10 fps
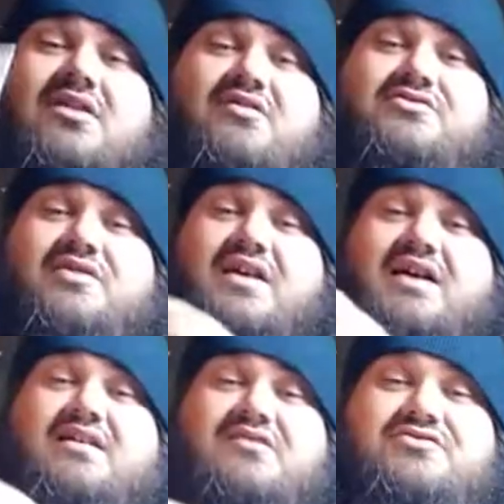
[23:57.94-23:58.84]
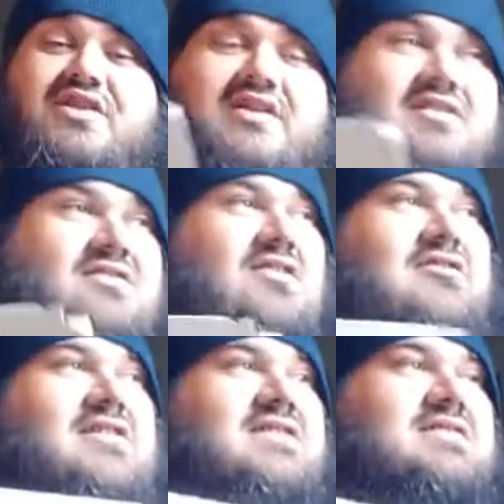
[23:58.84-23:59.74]
I called you Eric
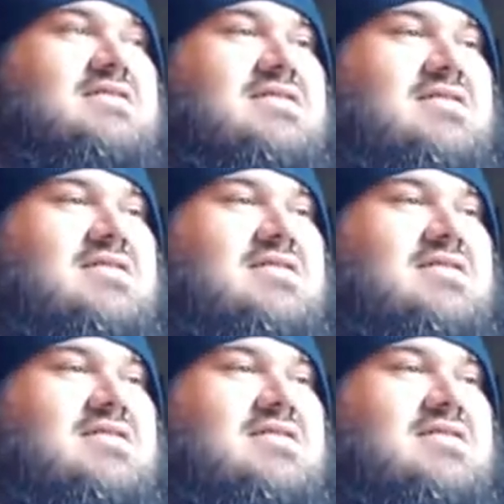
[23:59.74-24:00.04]
Larkins.